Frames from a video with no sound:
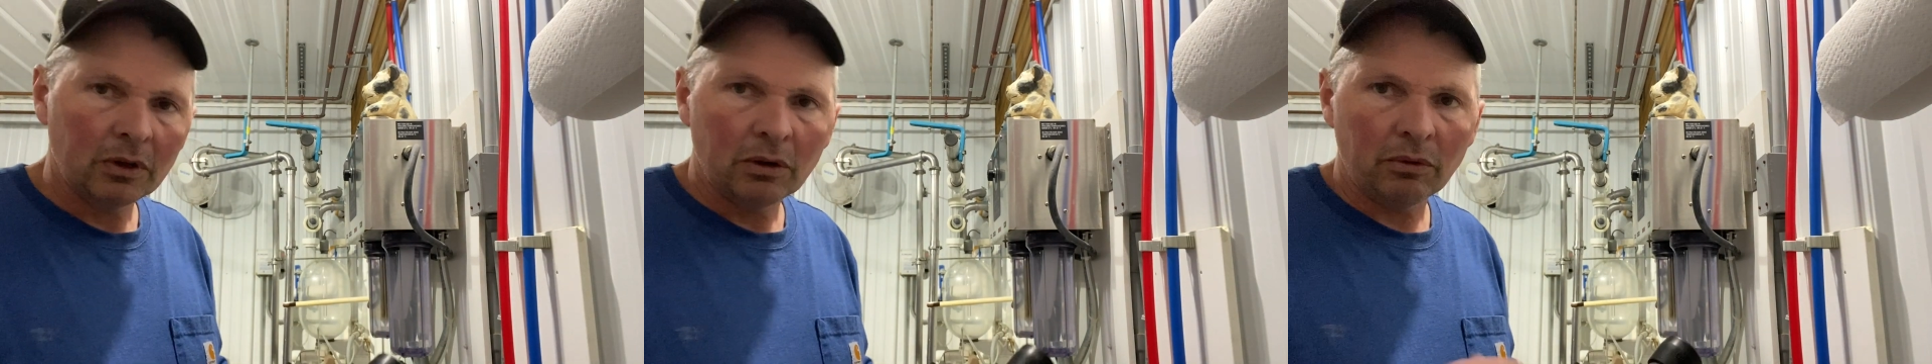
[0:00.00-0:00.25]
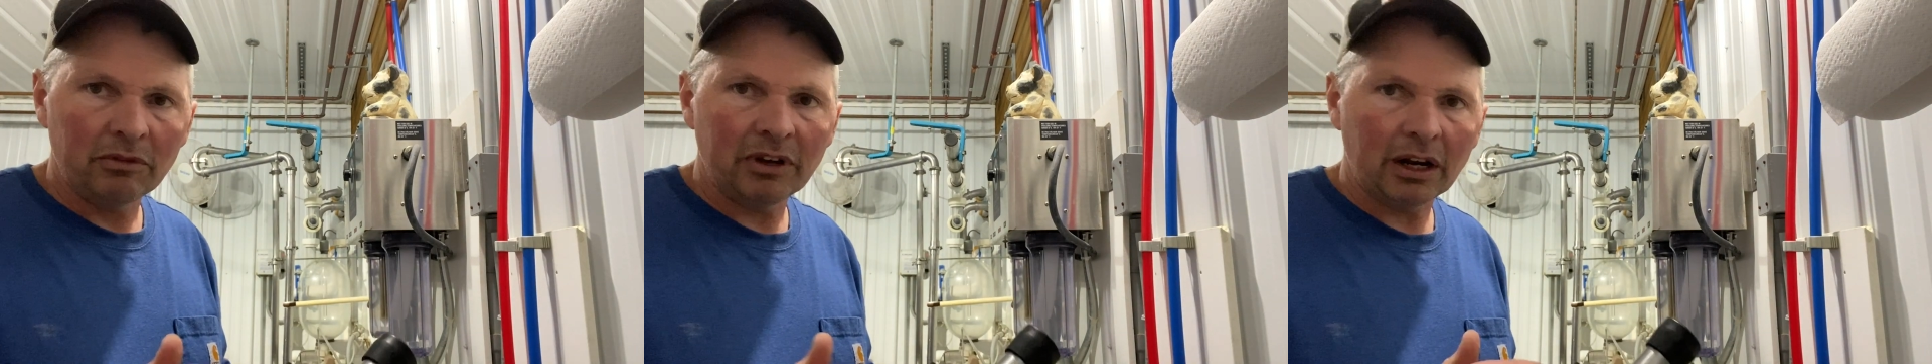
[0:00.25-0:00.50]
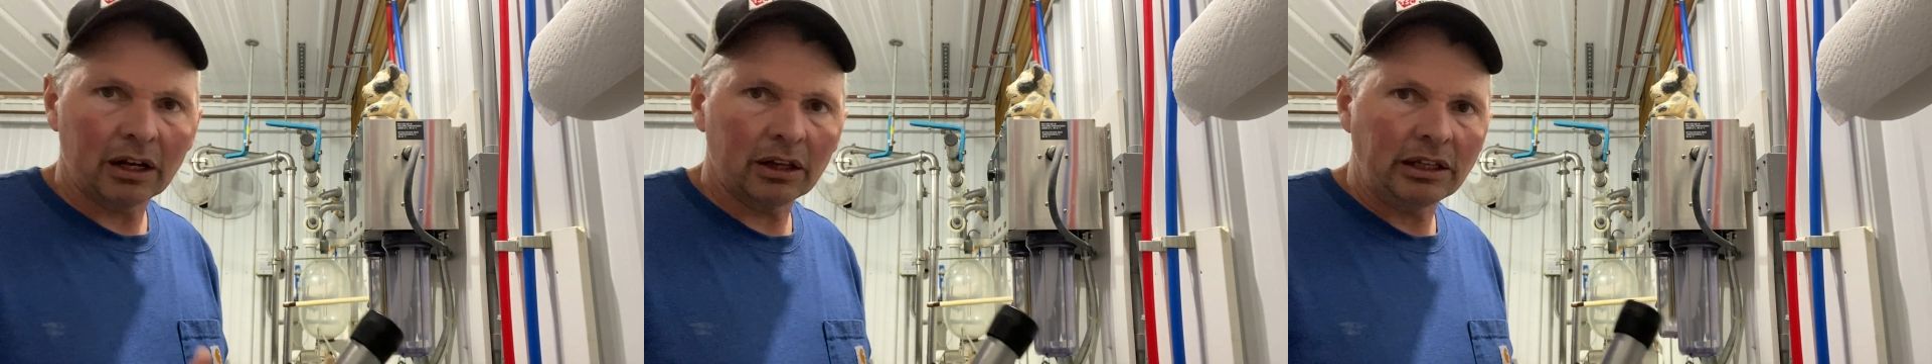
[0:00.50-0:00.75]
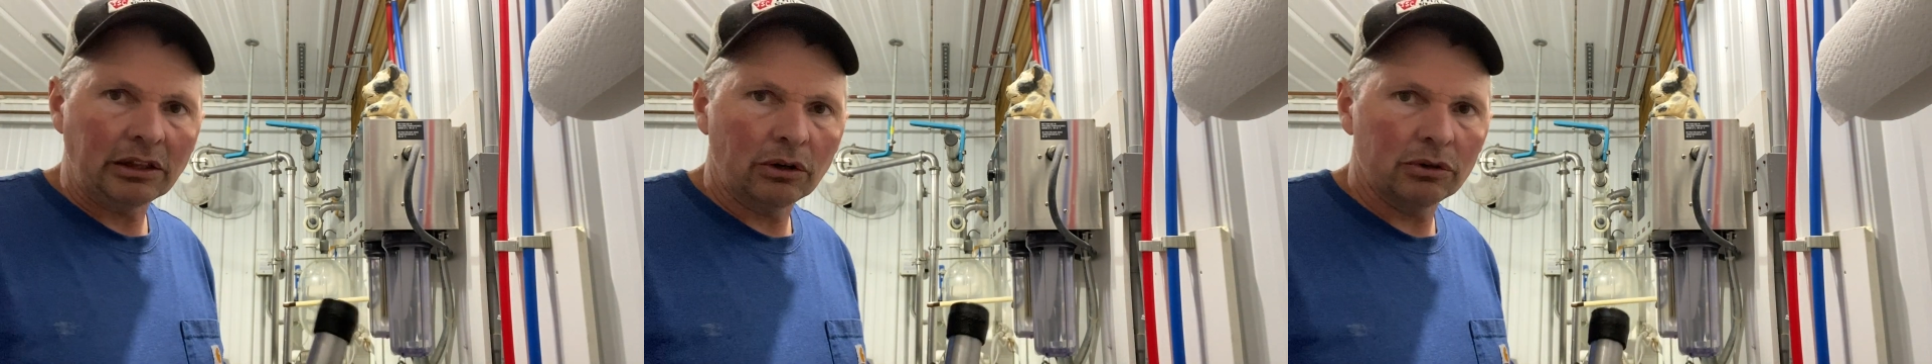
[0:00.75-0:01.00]
we've got to clean
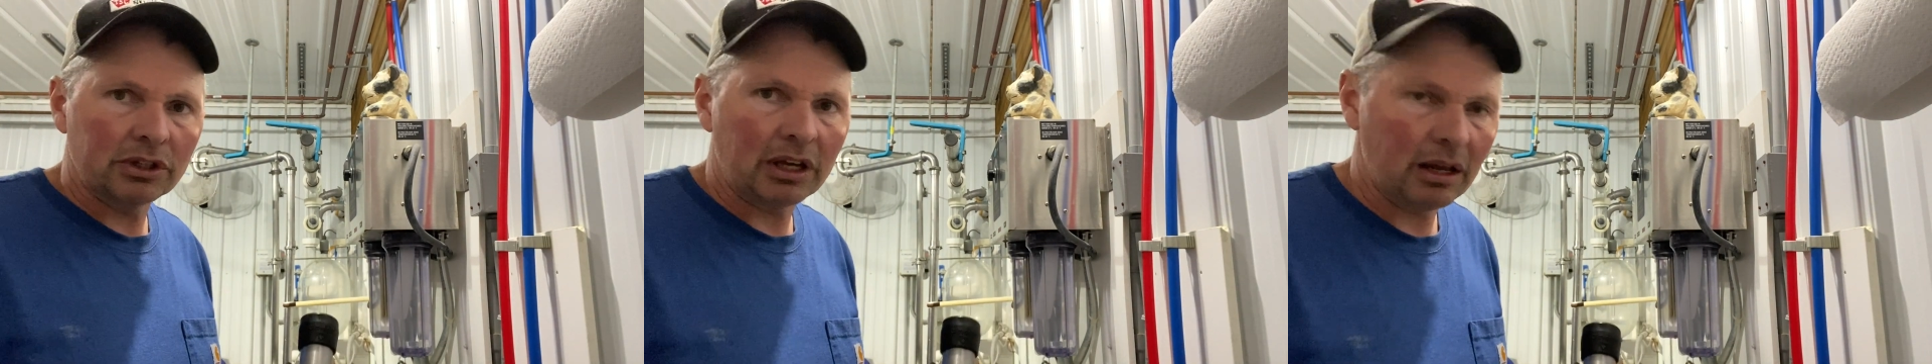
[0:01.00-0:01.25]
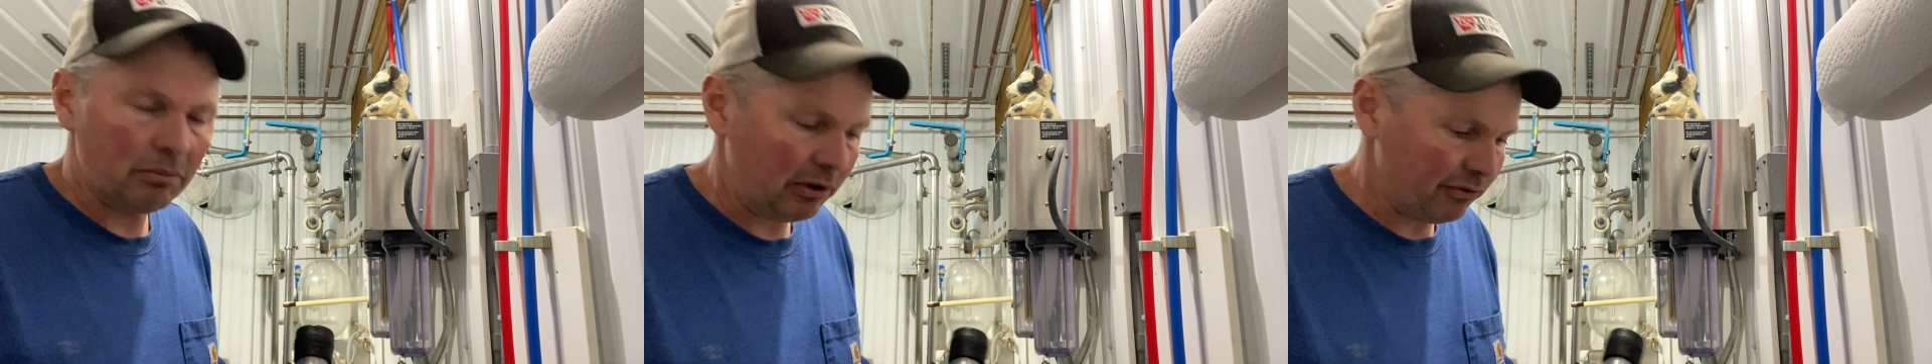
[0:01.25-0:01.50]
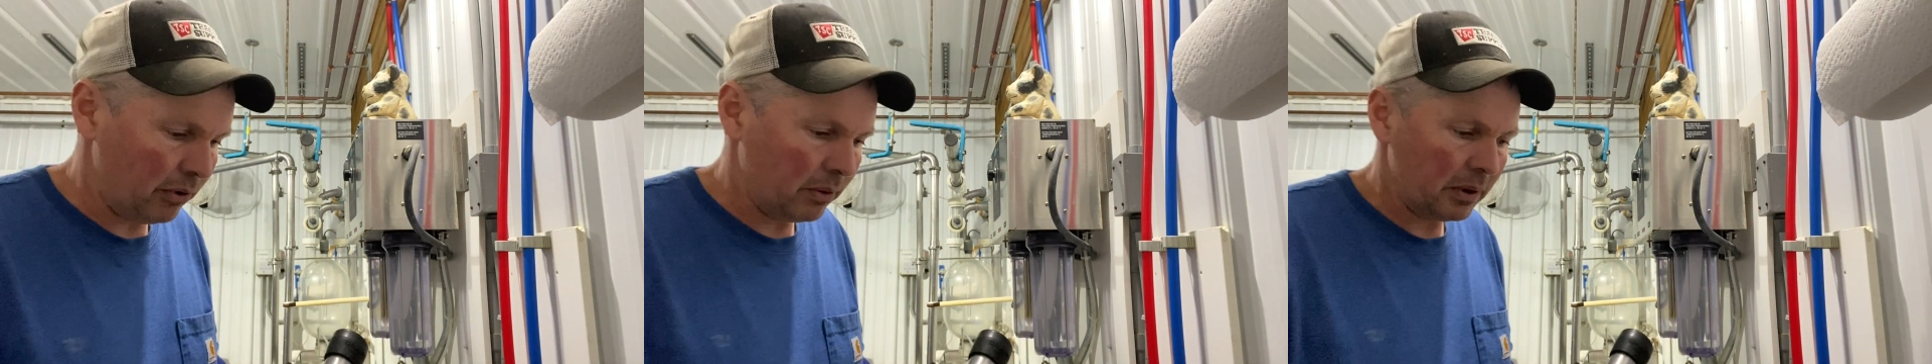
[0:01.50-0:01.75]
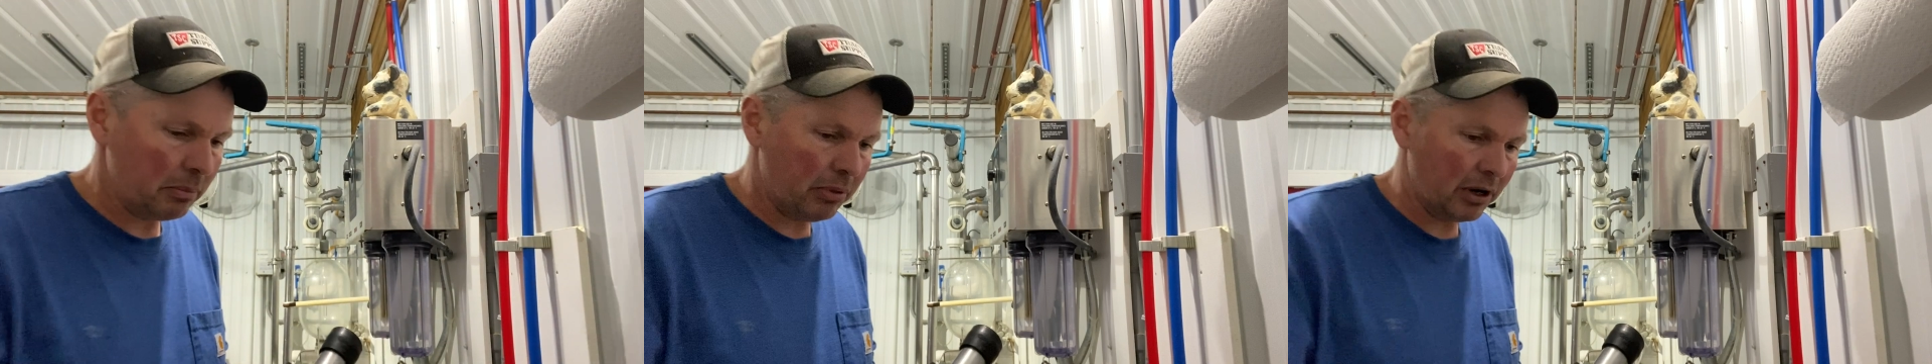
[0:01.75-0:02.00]
those again before we
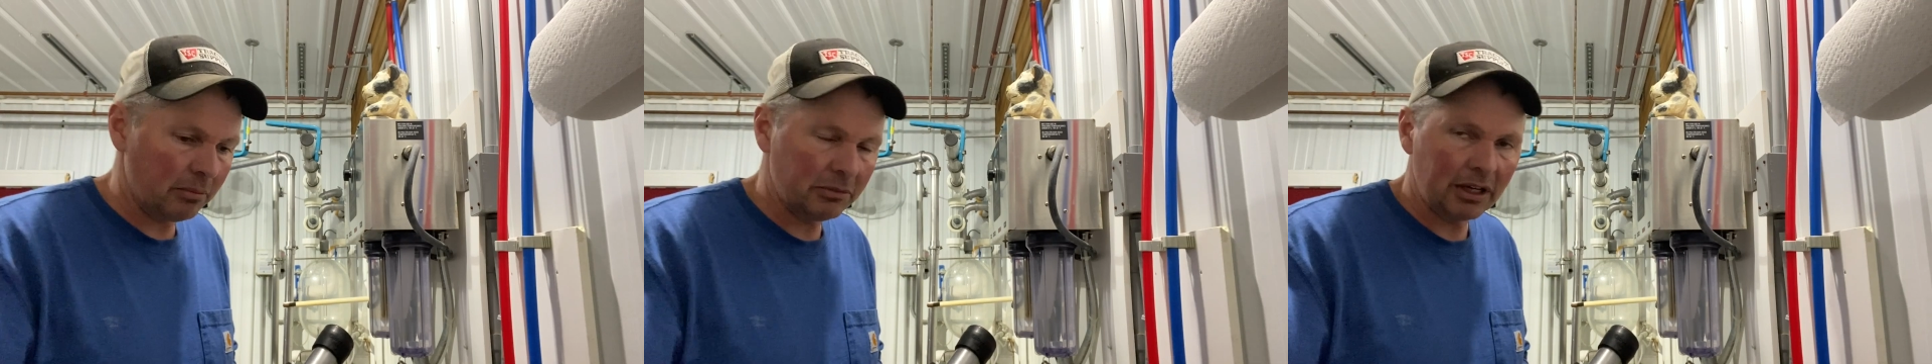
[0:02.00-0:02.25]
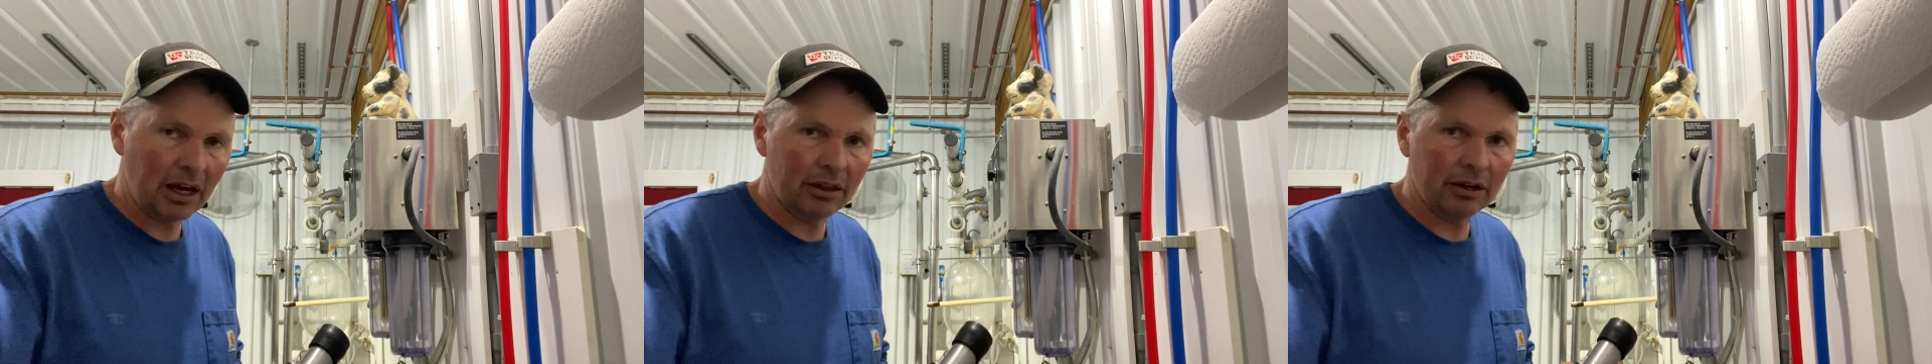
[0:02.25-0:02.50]
put them together.